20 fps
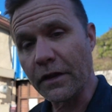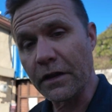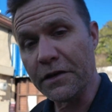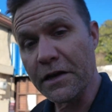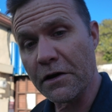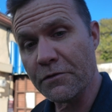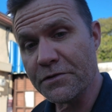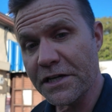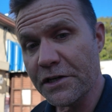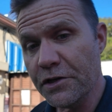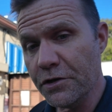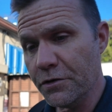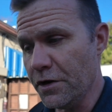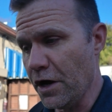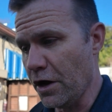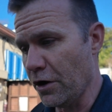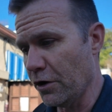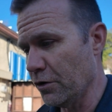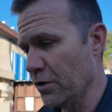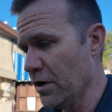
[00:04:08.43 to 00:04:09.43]
Now, did you
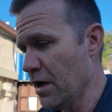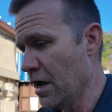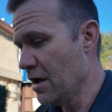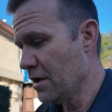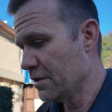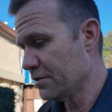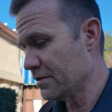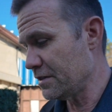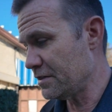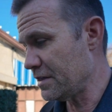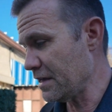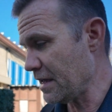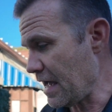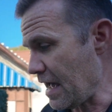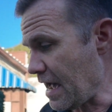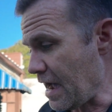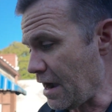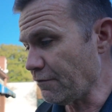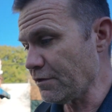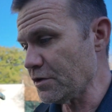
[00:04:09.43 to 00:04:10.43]
know that the
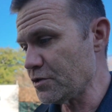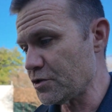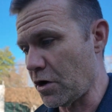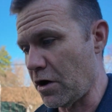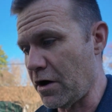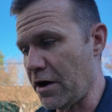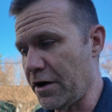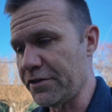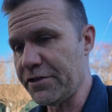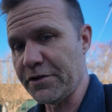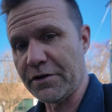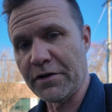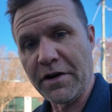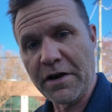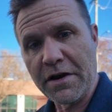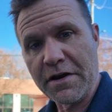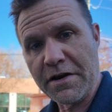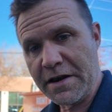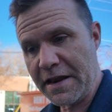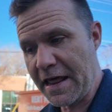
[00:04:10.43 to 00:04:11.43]
average
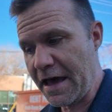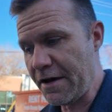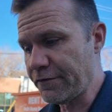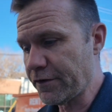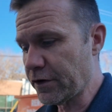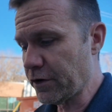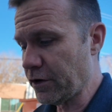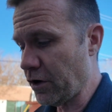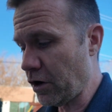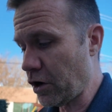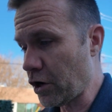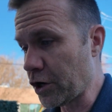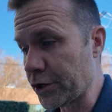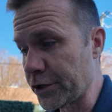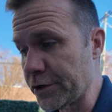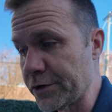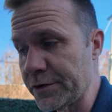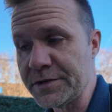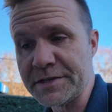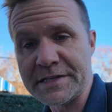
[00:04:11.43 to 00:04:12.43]
author never
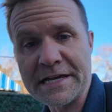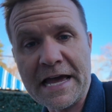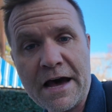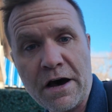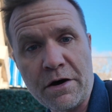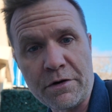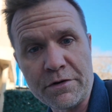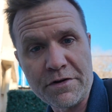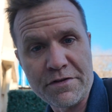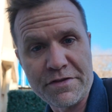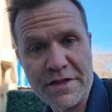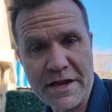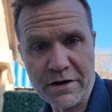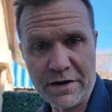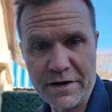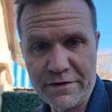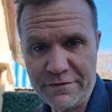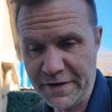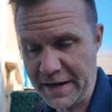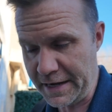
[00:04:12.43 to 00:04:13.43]
earns out their
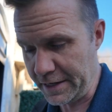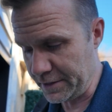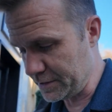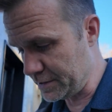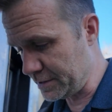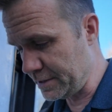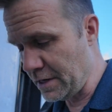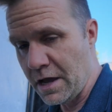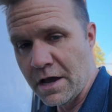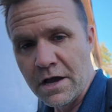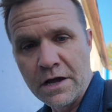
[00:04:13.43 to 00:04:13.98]
advance?